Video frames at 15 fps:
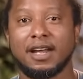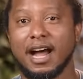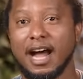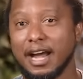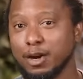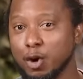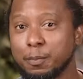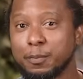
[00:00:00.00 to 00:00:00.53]

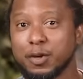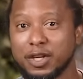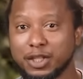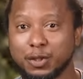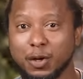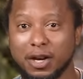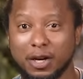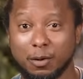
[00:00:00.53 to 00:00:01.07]
I hope you
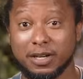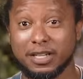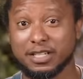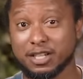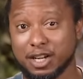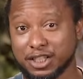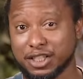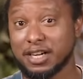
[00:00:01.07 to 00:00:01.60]
enjoyed our
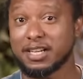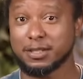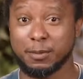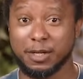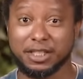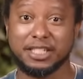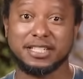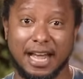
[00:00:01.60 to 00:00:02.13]
discussion as
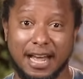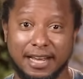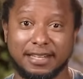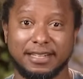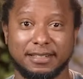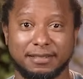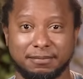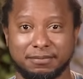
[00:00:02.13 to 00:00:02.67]
much as I
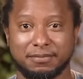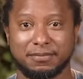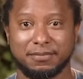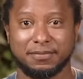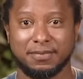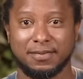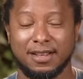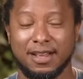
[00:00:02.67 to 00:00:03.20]
did.
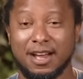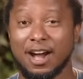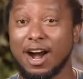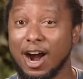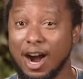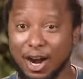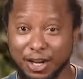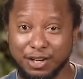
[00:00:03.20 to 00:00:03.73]

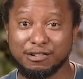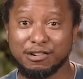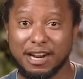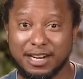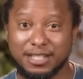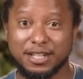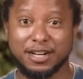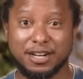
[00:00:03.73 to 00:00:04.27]
Are you
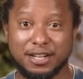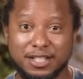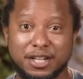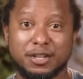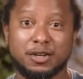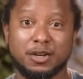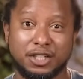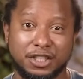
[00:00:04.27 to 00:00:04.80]
ready to
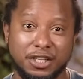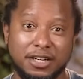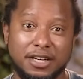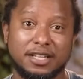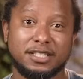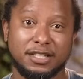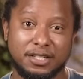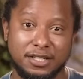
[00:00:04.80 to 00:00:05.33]
continue your journey
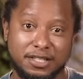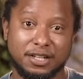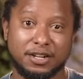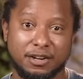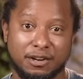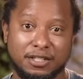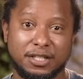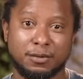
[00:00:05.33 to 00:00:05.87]
into the
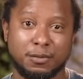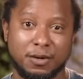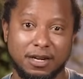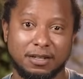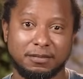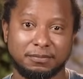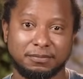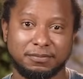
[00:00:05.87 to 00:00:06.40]
security
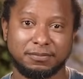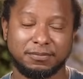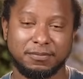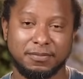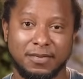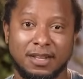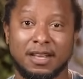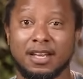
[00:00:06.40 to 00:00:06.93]
world?
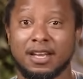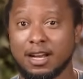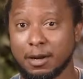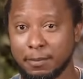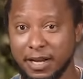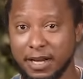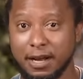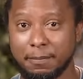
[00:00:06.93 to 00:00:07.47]

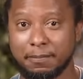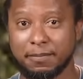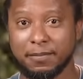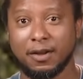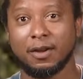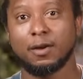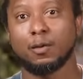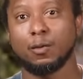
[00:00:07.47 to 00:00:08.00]
Coming up,
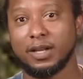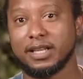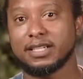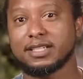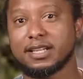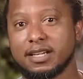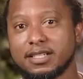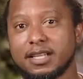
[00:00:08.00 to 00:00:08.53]
we'll
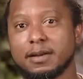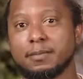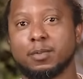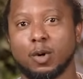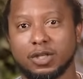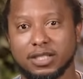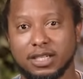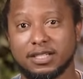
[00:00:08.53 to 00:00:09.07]
discuss the
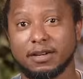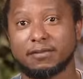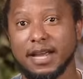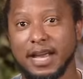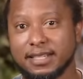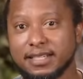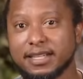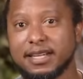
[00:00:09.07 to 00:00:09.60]
importance of
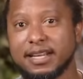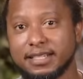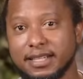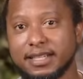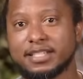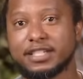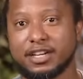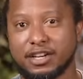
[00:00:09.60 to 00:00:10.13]

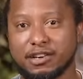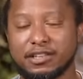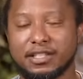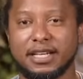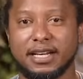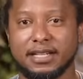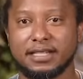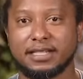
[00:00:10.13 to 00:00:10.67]
escalating security
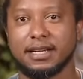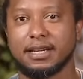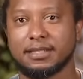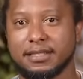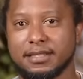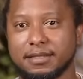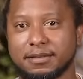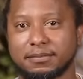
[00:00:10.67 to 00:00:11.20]

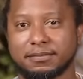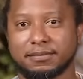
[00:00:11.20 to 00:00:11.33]
incidents.